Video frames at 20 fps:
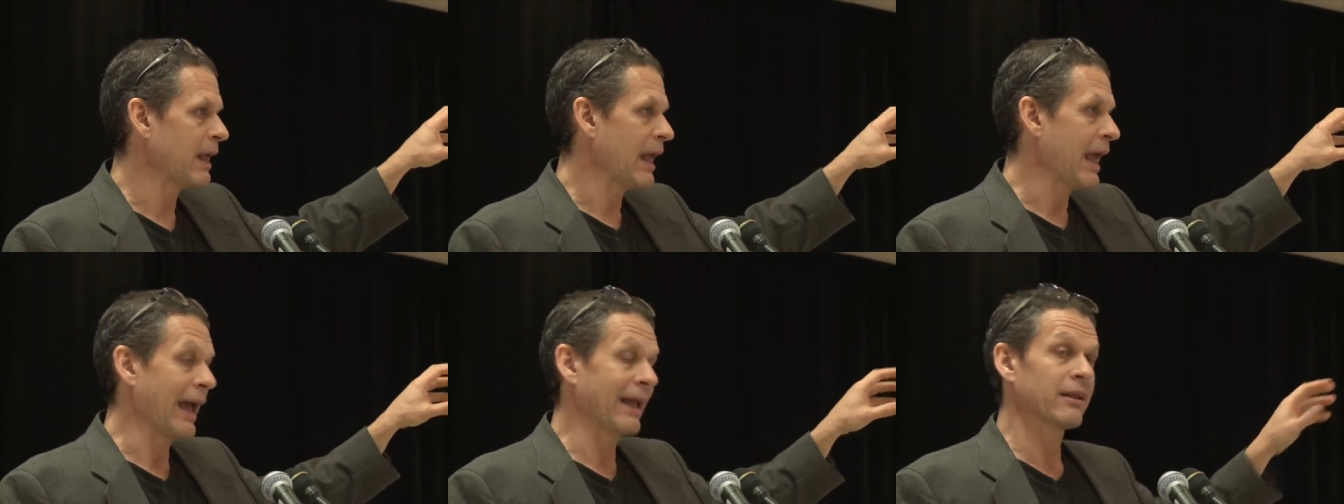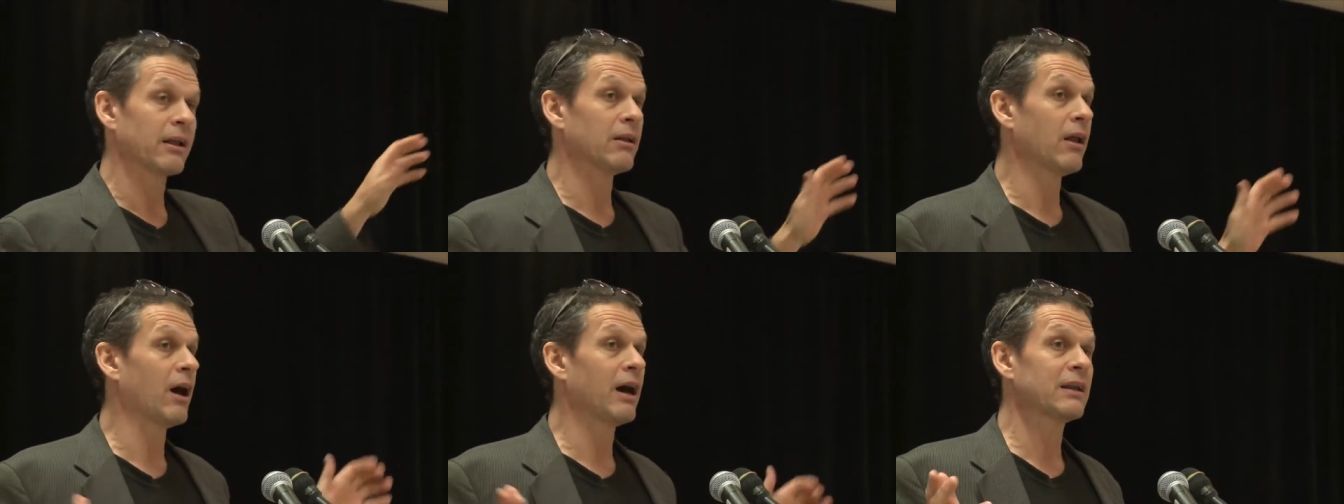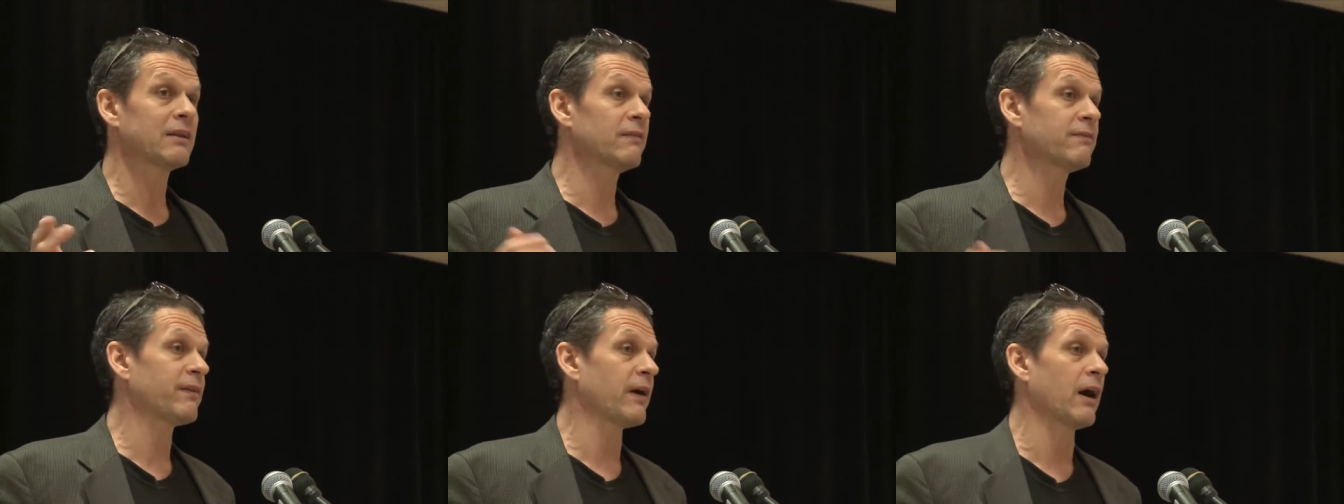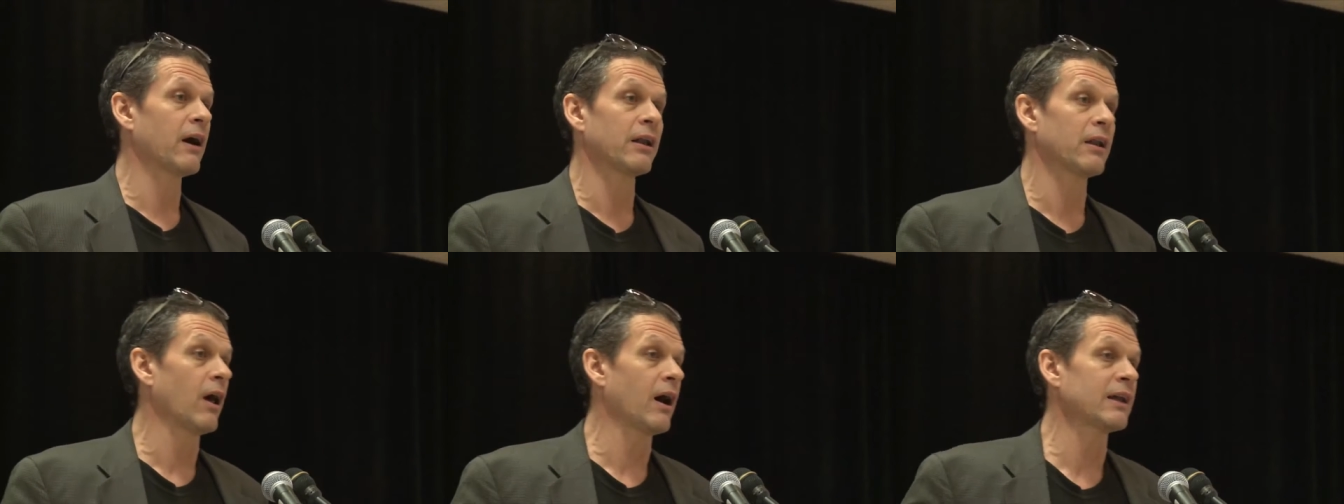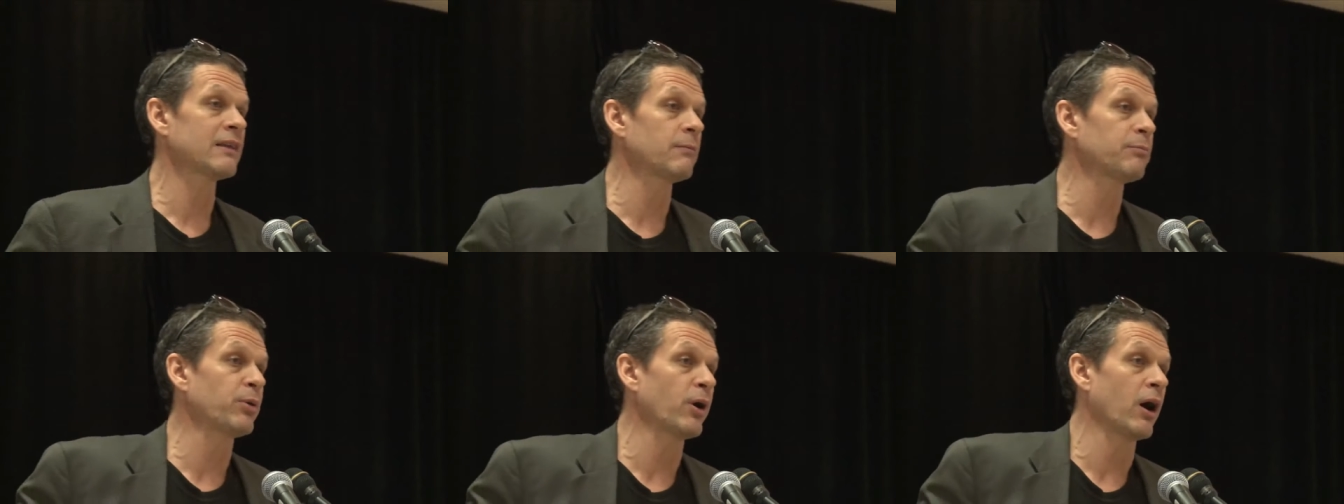And a lot of, a
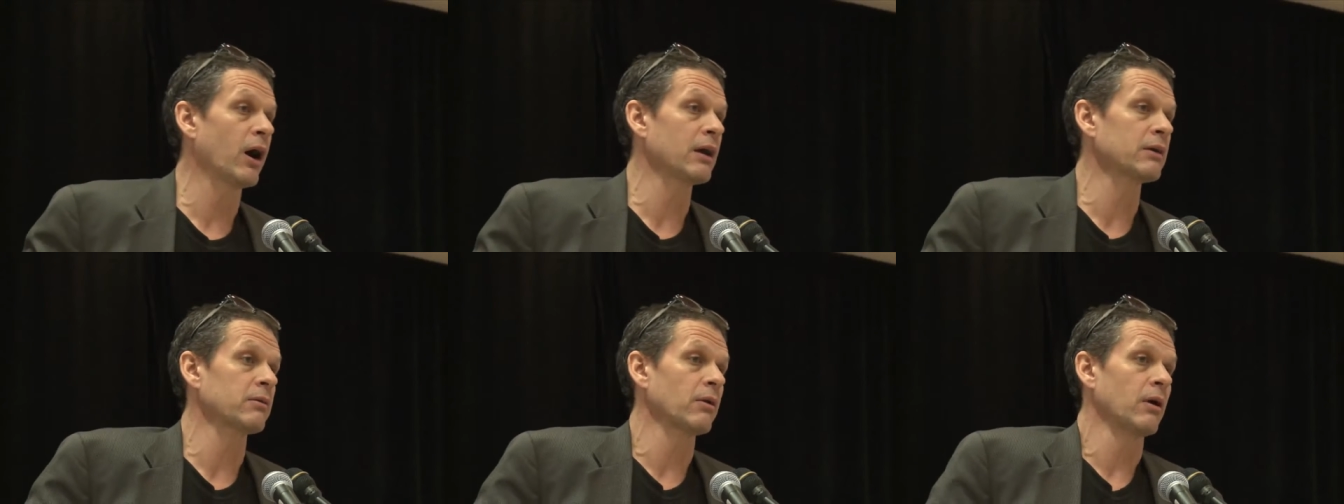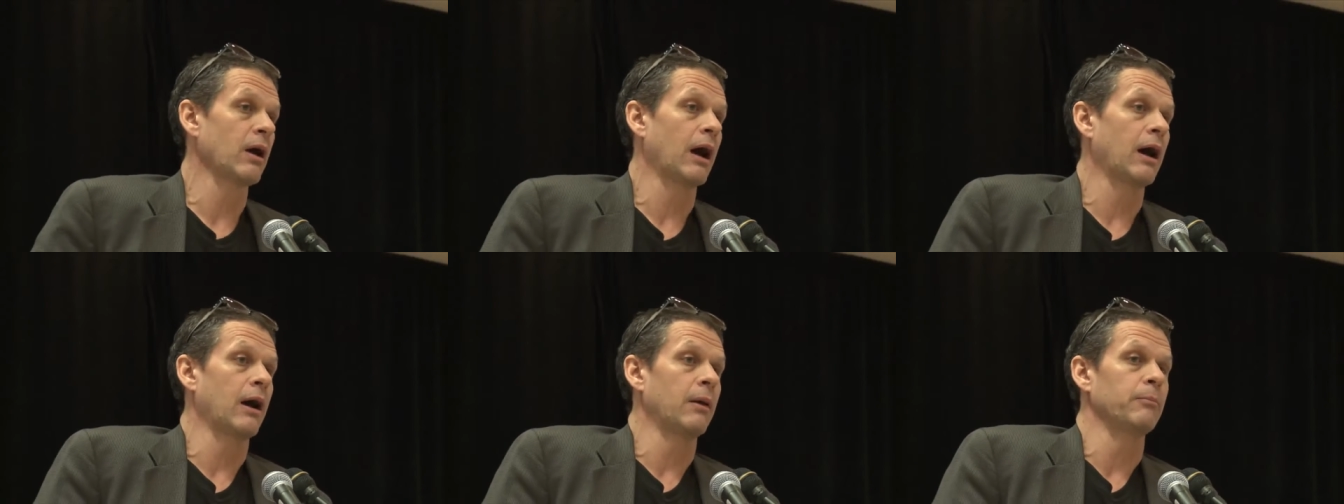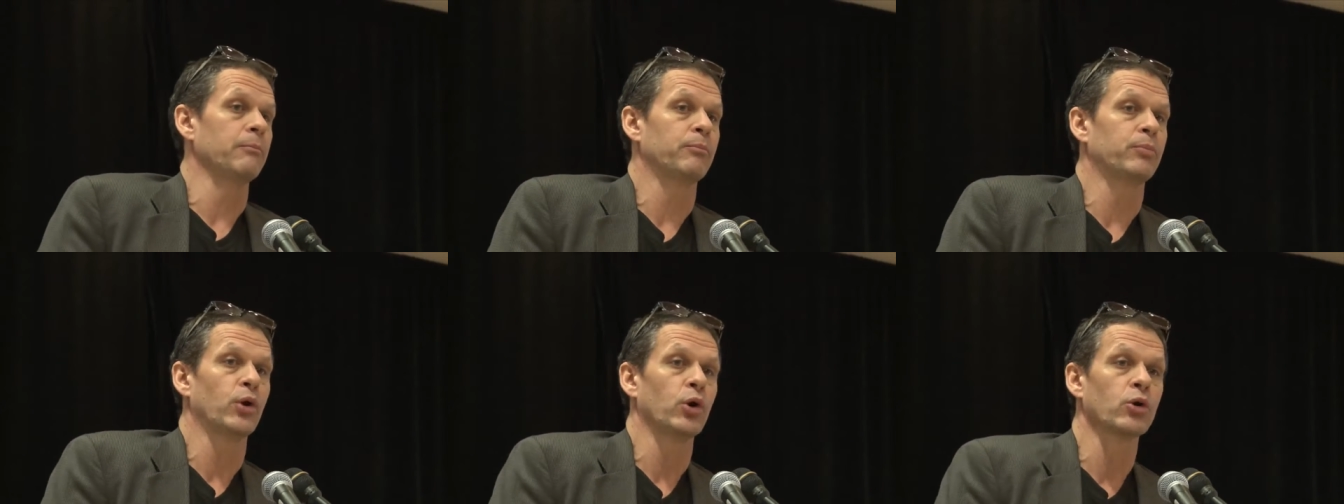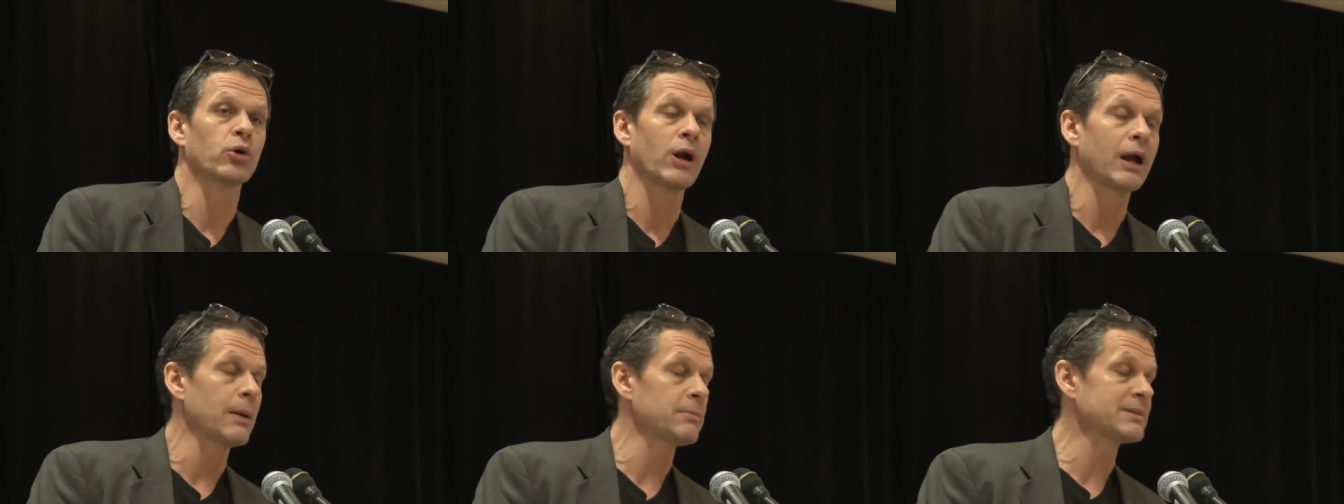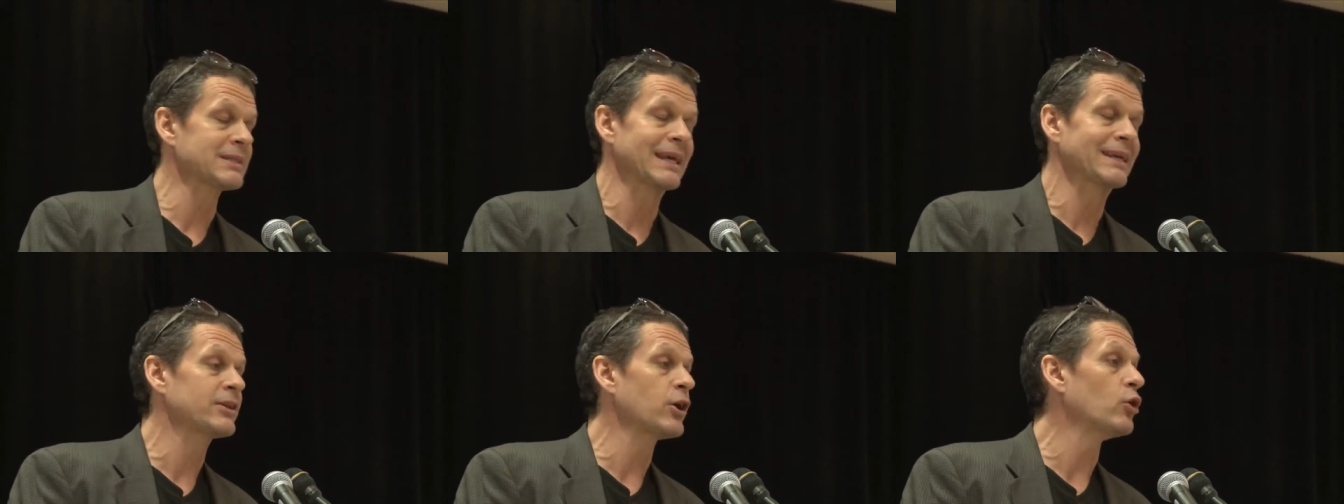lot of prog um, programs,
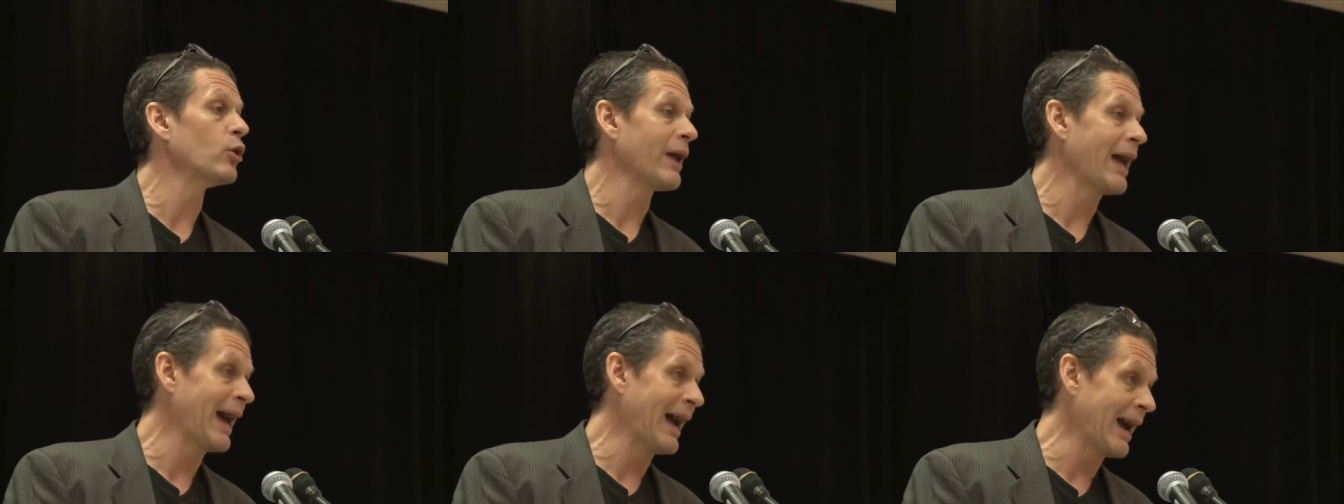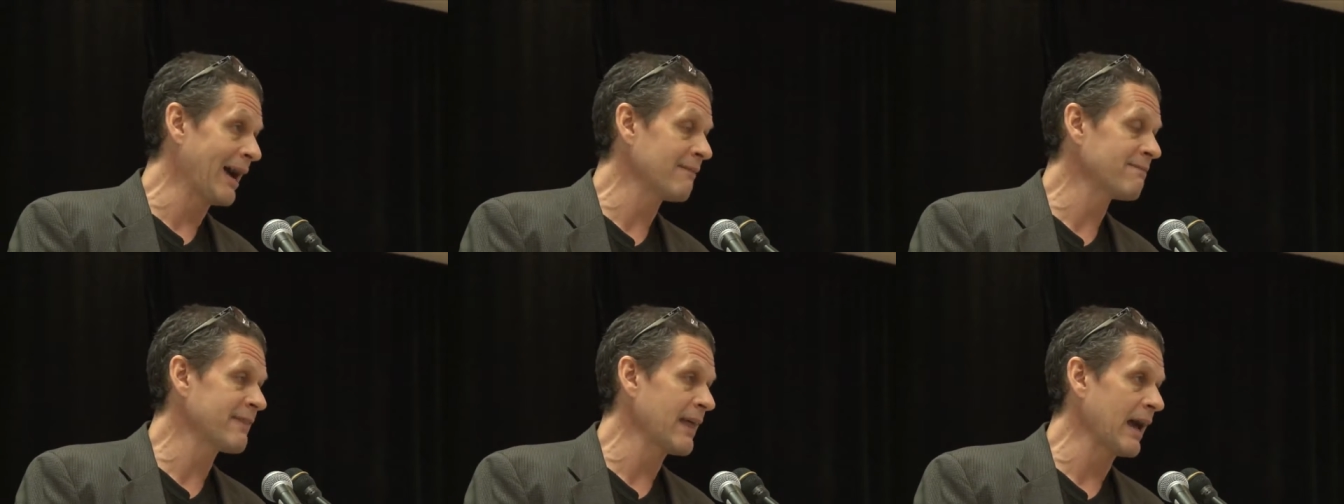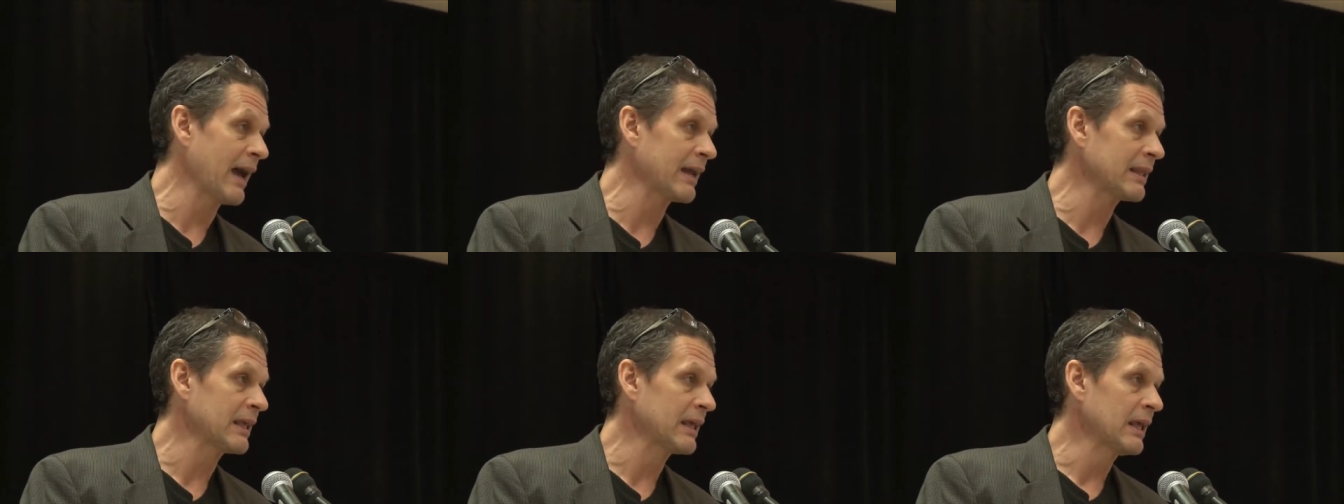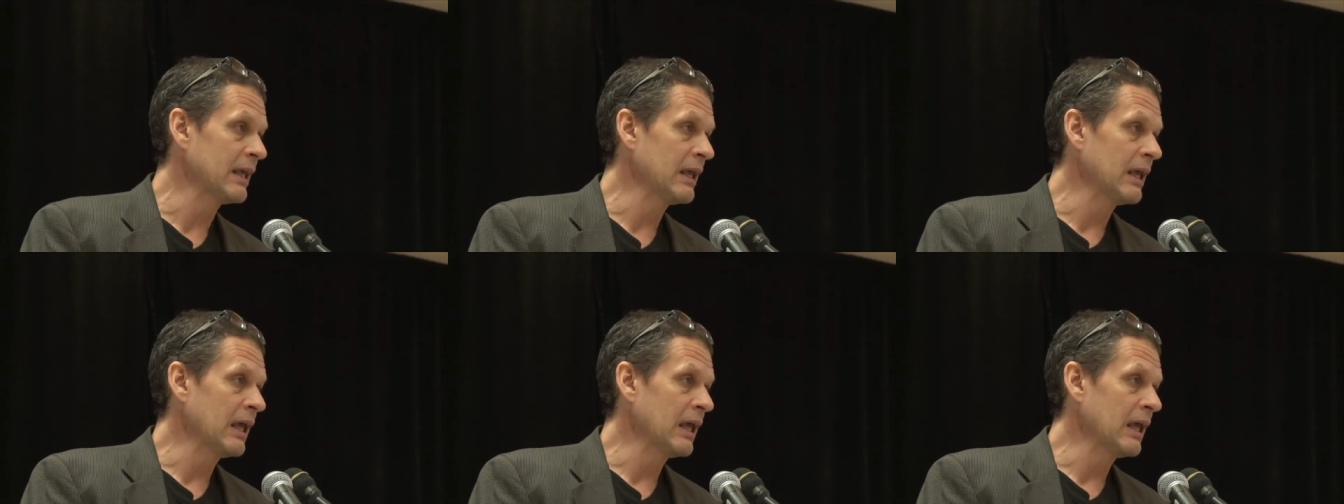they don't have that.